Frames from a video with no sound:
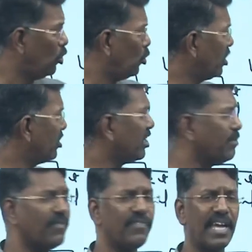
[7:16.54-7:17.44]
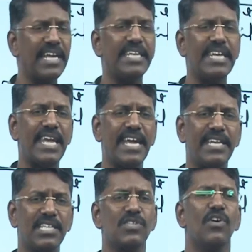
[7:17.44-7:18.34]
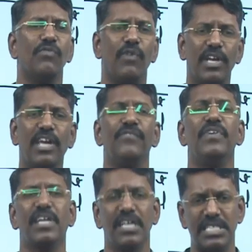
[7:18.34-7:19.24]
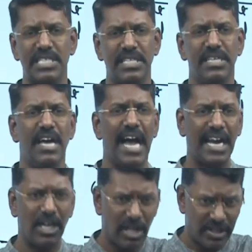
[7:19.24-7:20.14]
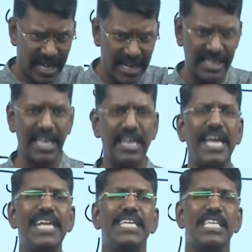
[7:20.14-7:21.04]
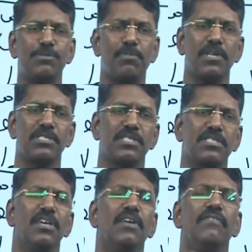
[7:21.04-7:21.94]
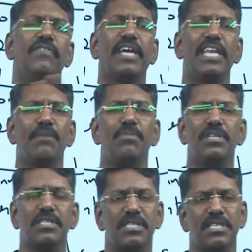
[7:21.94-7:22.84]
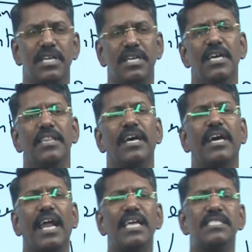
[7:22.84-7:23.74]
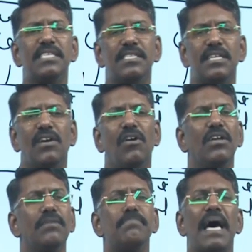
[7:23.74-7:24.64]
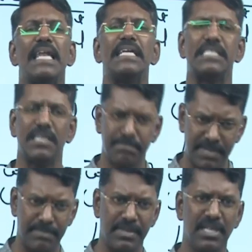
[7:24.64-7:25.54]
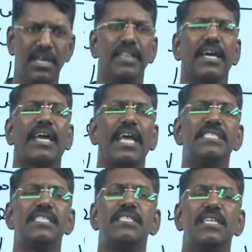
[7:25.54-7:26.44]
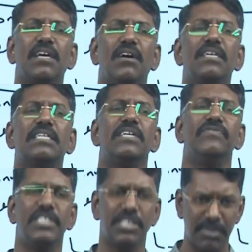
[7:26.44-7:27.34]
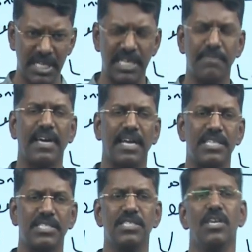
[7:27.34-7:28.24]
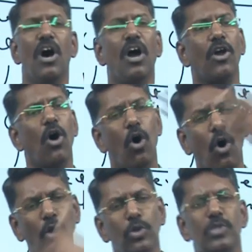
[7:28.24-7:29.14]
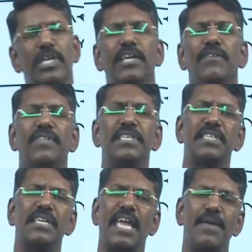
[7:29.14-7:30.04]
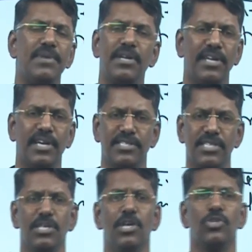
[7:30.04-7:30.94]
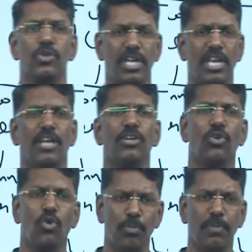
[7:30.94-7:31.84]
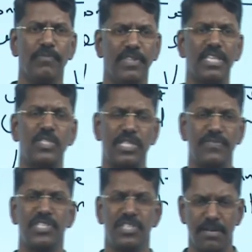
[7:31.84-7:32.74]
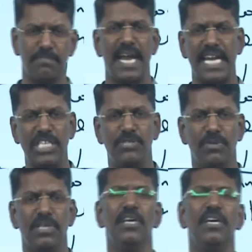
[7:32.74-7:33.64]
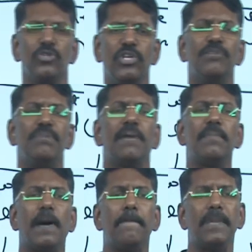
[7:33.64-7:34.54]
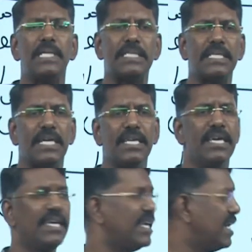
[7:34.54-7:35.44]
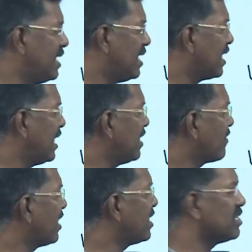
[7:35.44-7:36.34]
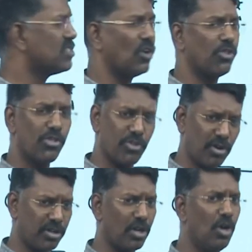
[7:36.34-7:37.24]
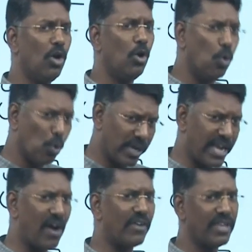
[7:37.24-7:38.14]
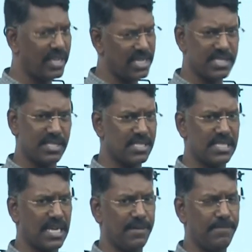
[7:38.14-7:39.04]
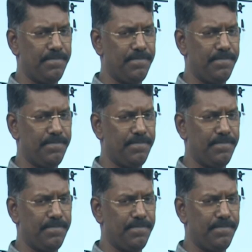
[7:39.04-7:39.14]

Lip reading: during the time of 1990s for every country, and the entire 90s process we can able to see that the crisis regarding balance of payment, the crisis regarding convertibility of currencies and all those kind of things are came into exist. So, in order to cope up with the situation and management, so it become compulsion that India kind of countries also started looking on the eastern side.